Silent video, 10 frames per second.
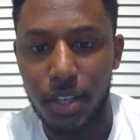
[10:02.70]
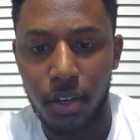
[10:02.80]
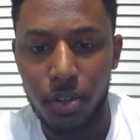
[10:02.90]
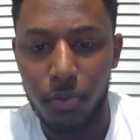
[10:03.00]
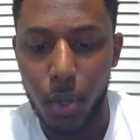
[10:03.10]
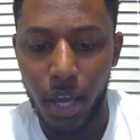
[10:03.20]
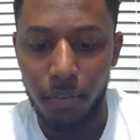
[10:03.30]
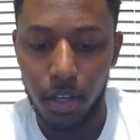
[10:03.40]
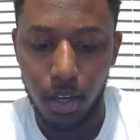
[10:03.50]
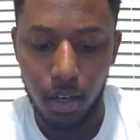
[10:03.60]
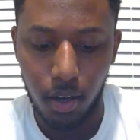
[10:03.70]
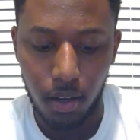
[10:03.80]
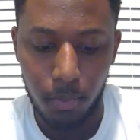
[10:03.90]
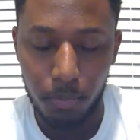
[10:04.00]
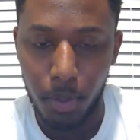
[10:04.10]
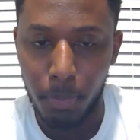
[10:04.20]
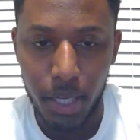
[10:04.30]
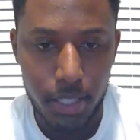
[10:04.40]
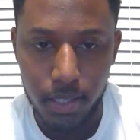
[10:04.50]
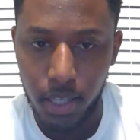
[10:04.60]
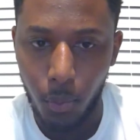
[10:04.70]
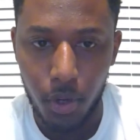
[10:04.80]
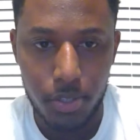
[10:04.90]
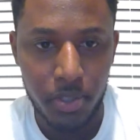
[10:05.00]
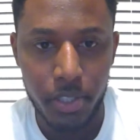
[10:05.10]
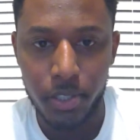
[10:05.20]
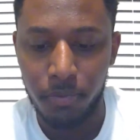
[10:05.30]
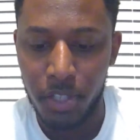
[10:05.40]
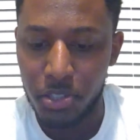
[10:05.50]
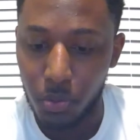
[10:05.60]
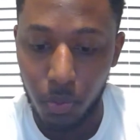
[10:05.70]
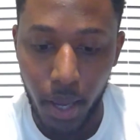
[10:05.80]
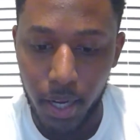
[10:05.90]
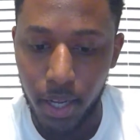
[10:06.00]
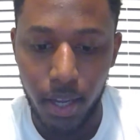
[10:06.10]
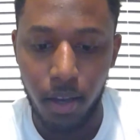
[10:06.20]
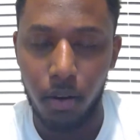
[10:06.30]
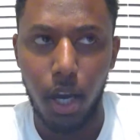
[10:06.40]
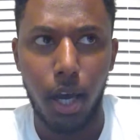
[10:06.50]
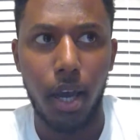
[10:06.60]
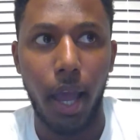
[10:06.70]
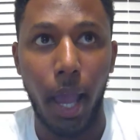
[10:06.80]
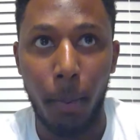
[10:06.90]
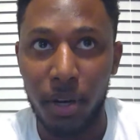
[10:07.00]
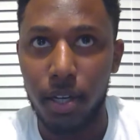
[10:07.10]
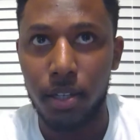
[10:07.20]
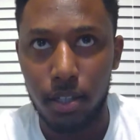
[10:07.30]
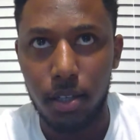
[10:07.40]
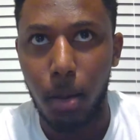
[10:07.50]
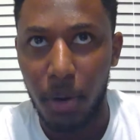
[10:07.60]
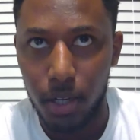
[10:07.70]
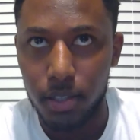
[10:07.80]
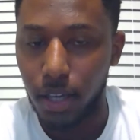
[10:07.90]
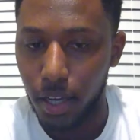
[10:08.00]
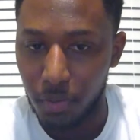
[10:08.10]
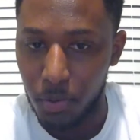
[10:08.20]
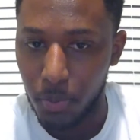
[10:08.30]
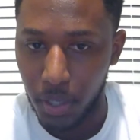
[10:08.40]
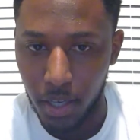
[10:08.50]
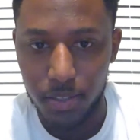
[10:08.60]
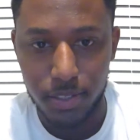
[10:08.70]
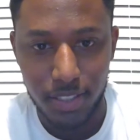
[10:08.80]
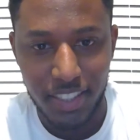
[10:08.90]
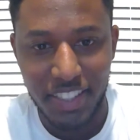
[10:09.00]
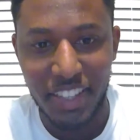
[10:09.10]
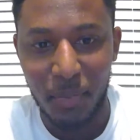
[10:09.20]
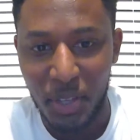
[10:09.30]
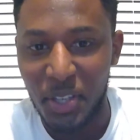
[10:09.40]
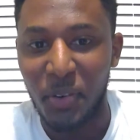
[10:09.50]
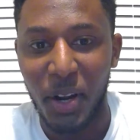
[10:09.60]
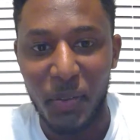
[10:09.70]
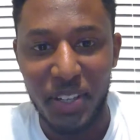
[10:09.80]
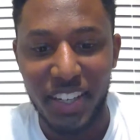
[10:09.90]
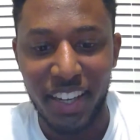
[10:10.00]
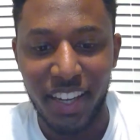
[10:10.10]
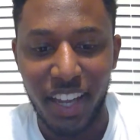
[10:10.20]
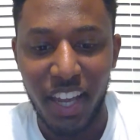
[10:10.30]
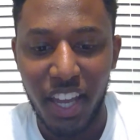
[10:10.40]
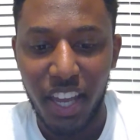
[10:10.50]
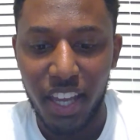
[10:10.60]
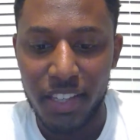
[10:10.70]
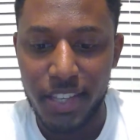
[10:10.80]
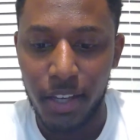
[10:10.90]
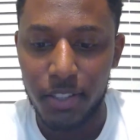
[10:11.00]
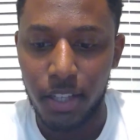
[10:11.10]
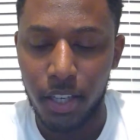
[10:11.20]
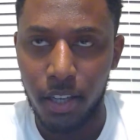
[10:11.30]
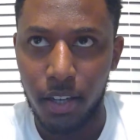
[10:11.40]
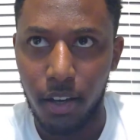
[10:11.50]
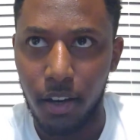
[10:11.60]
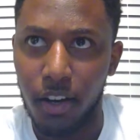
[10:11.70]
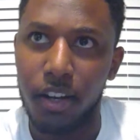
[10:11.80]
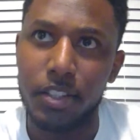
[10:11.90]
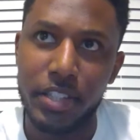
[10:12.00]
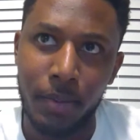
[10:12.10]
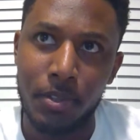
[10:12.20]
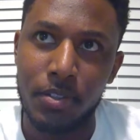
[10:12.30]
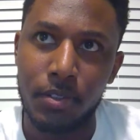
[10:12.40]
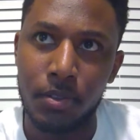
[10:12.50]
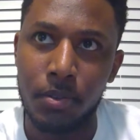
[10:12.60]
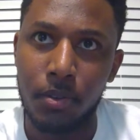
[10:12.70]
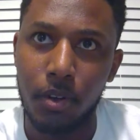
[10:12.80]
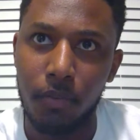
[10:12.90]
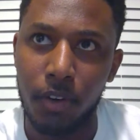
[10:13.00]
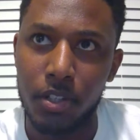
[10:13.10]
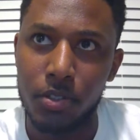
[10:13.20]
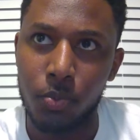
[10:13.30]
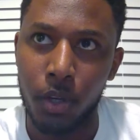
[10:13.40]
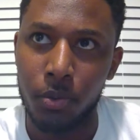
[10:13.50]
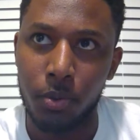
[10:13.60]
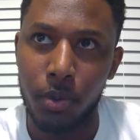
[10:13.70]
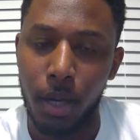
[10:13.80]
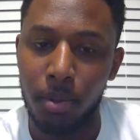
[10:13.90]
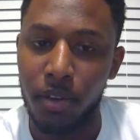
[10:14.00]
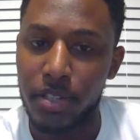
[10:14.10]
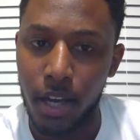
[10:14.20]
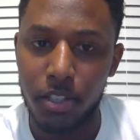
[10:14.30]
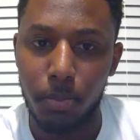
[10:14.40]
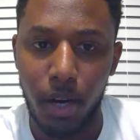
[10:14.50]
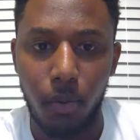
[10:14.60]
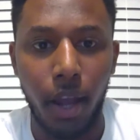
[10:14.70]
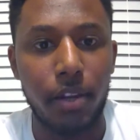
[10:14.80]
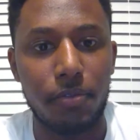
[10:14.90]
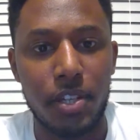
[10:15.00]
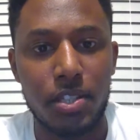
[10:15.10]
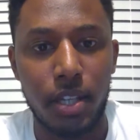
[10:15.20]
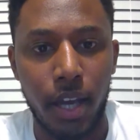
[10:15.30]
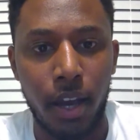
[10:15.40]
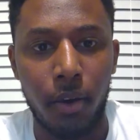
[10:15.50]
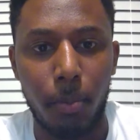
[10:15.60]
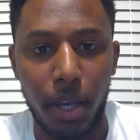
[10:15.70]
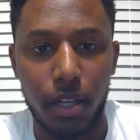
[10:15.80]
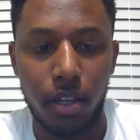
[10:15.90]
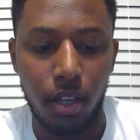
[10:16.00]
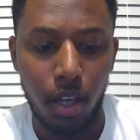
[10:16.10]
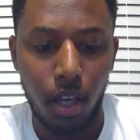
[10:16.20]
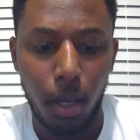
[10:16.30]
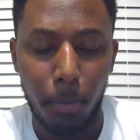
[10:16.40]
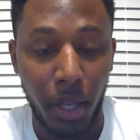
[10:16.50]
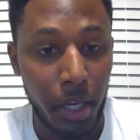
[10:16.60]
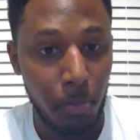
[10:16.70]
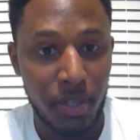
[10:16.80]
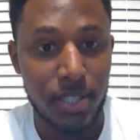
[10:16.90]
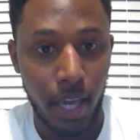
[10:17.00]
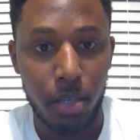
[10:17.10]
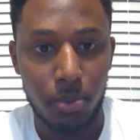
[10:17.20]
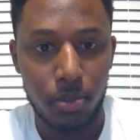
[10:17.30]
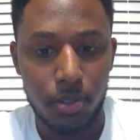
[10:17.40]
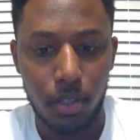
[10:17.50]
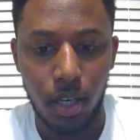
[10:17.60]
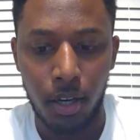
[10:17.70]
know, if you have the biggest thing, once you get your vision, write it down. Habakkuk, however you pronounce it. I'm gonna get it right one day. It talks in chapter 2, verses 1 through 3, I believe. It talks about writing the vision down and making it plain up on tables.